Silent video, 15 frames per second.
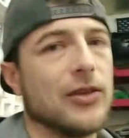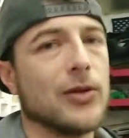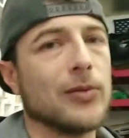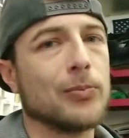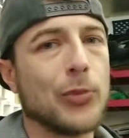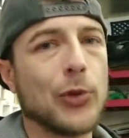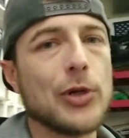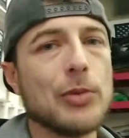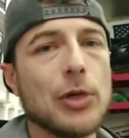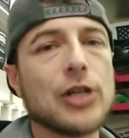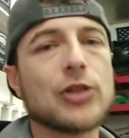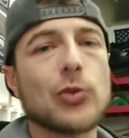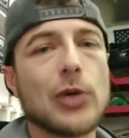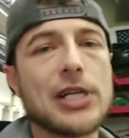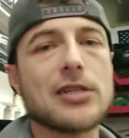they're pretty
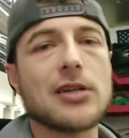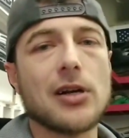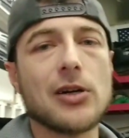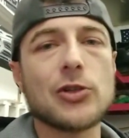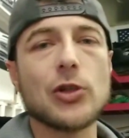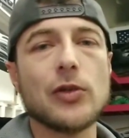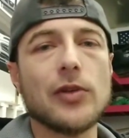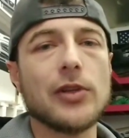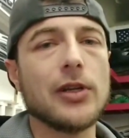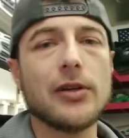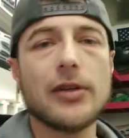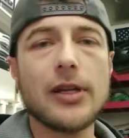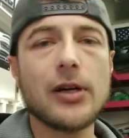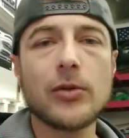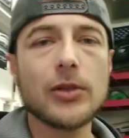much race cars over
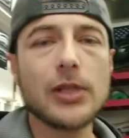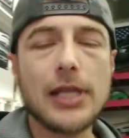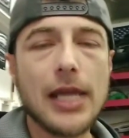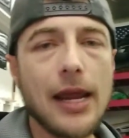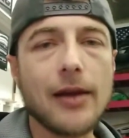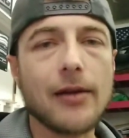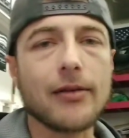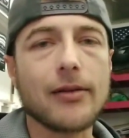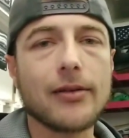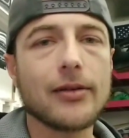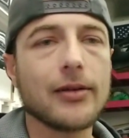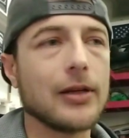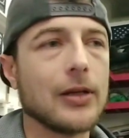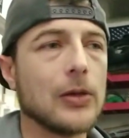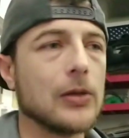there. They don't really care.
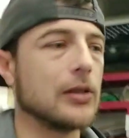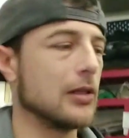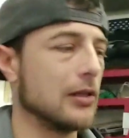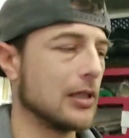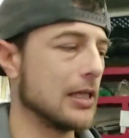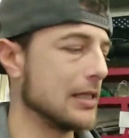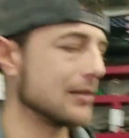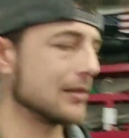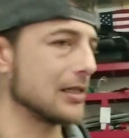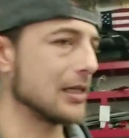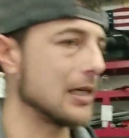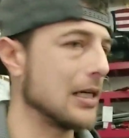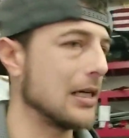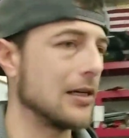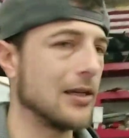You know, it's...
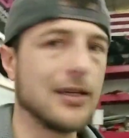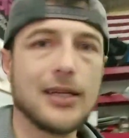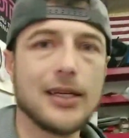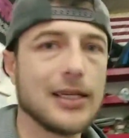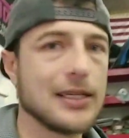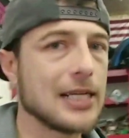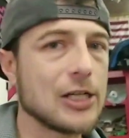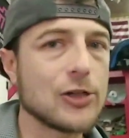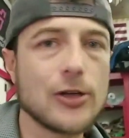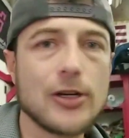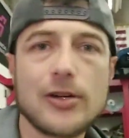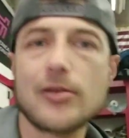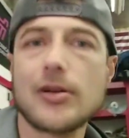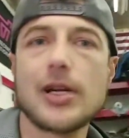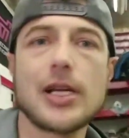Uh,
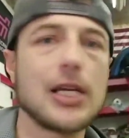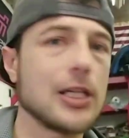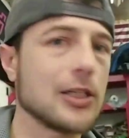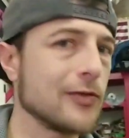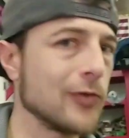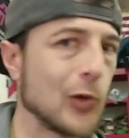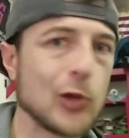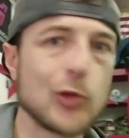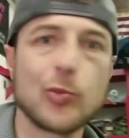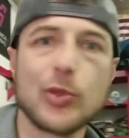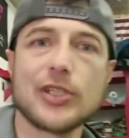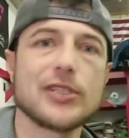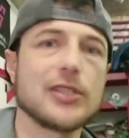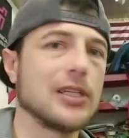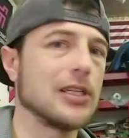nitrated cranks, forged
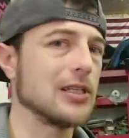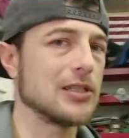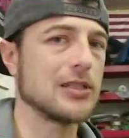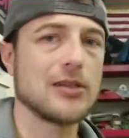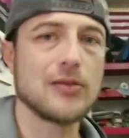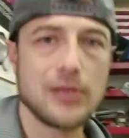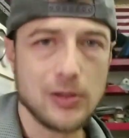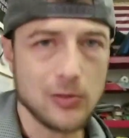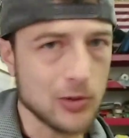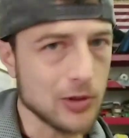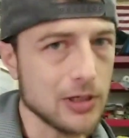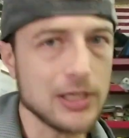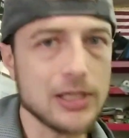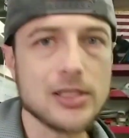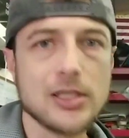pistons. You think we're
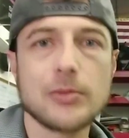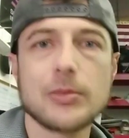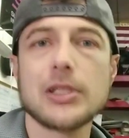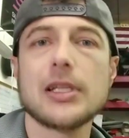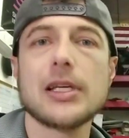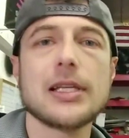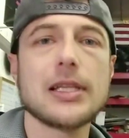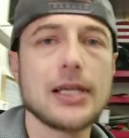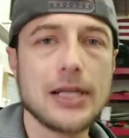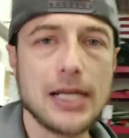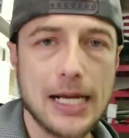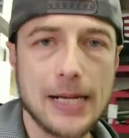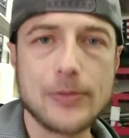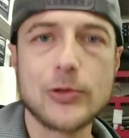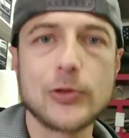going to get something like
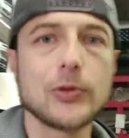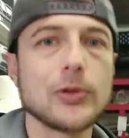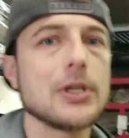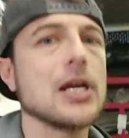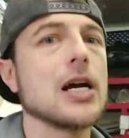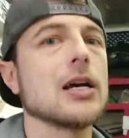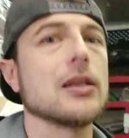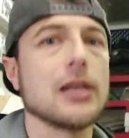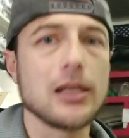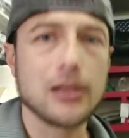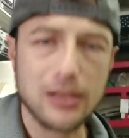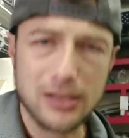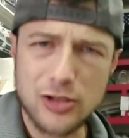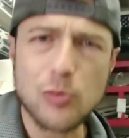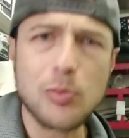that? Absolutely not,
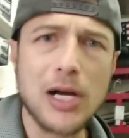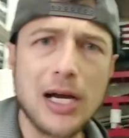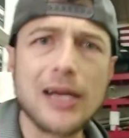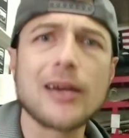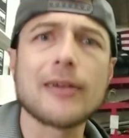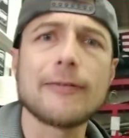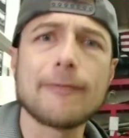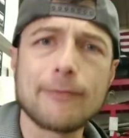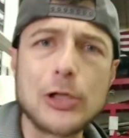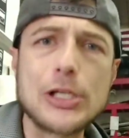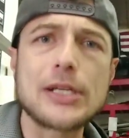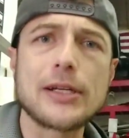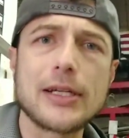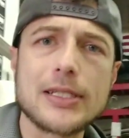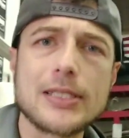unless you buy a
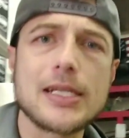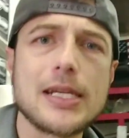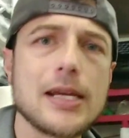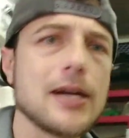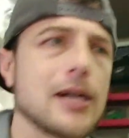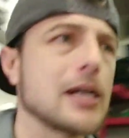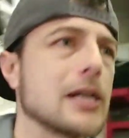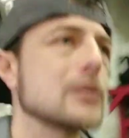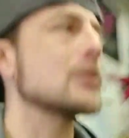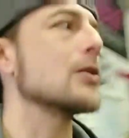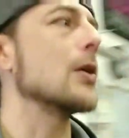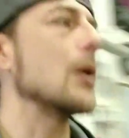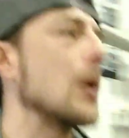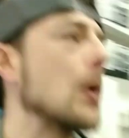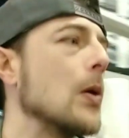freaking STI.
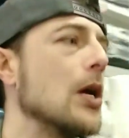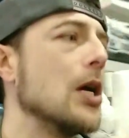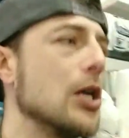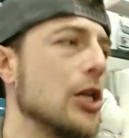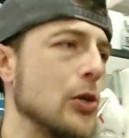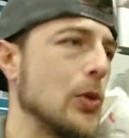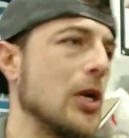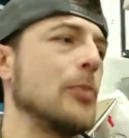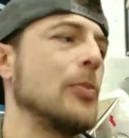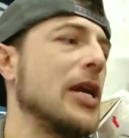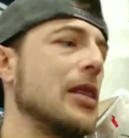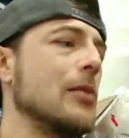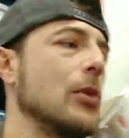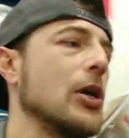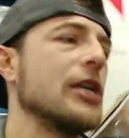So you want to
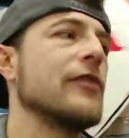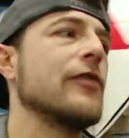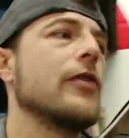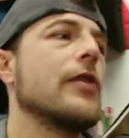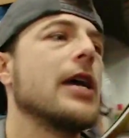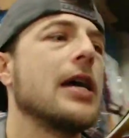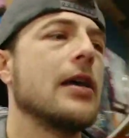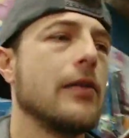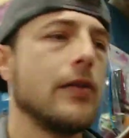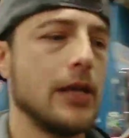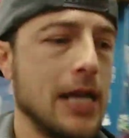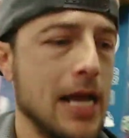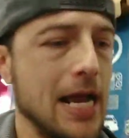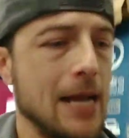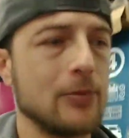pay the money for that?
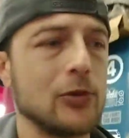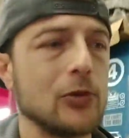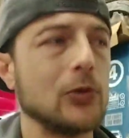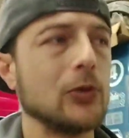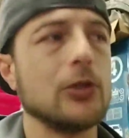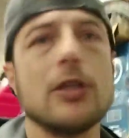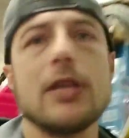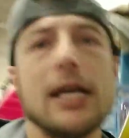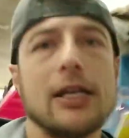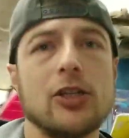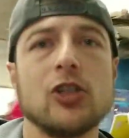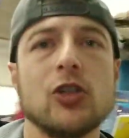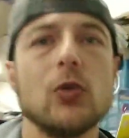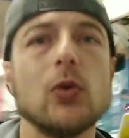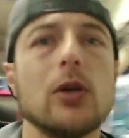Then absolutely, that's
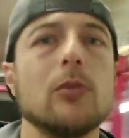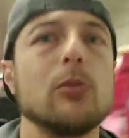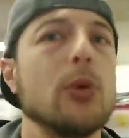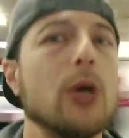sure.